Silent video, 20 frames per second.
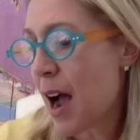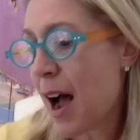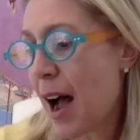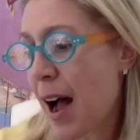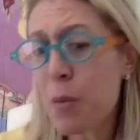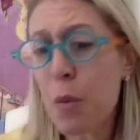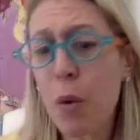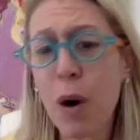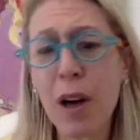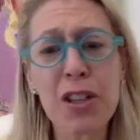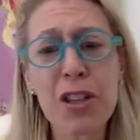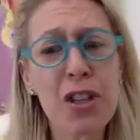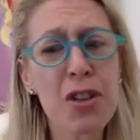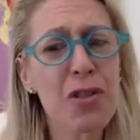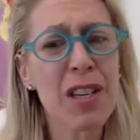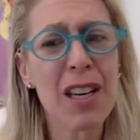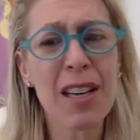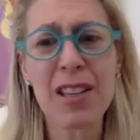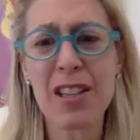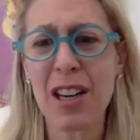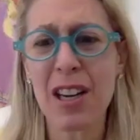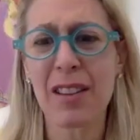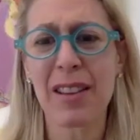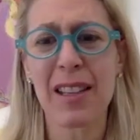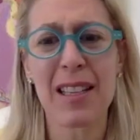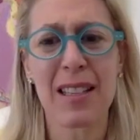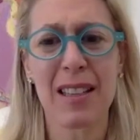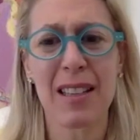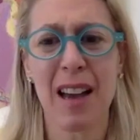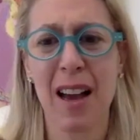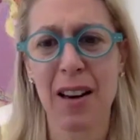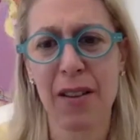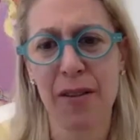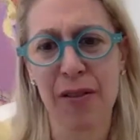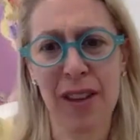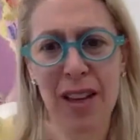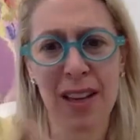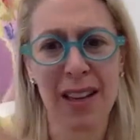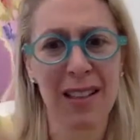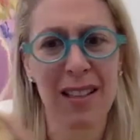And once you change out these kind of
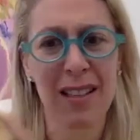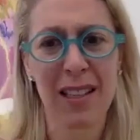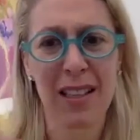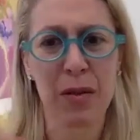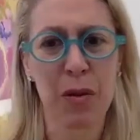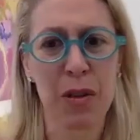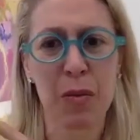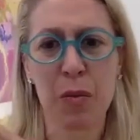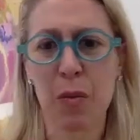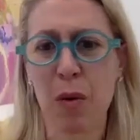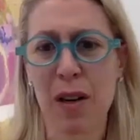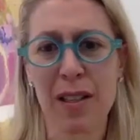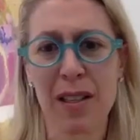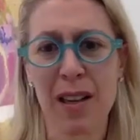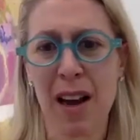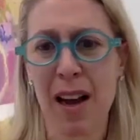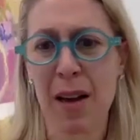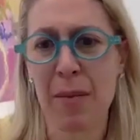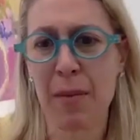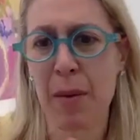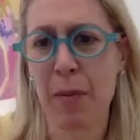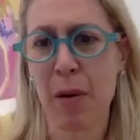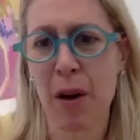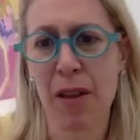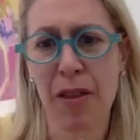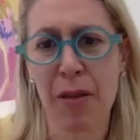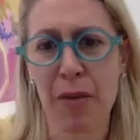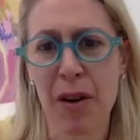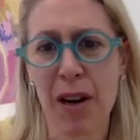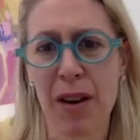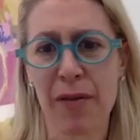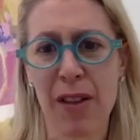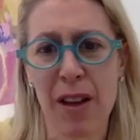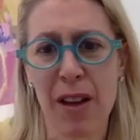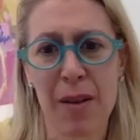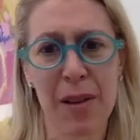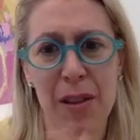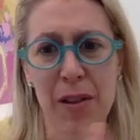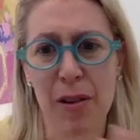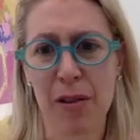things, this was one time I bought three of
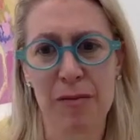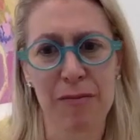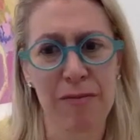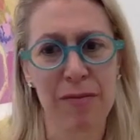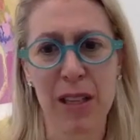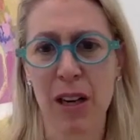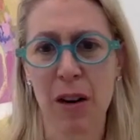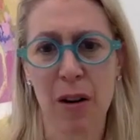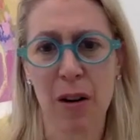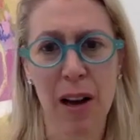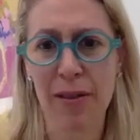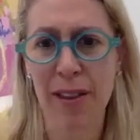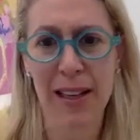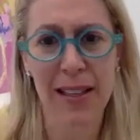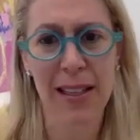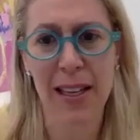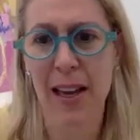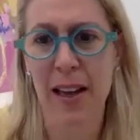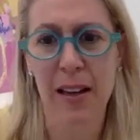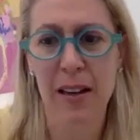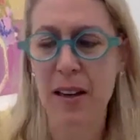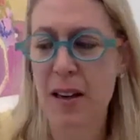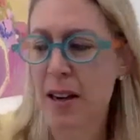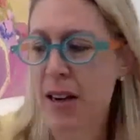them and they're, you know, that's it.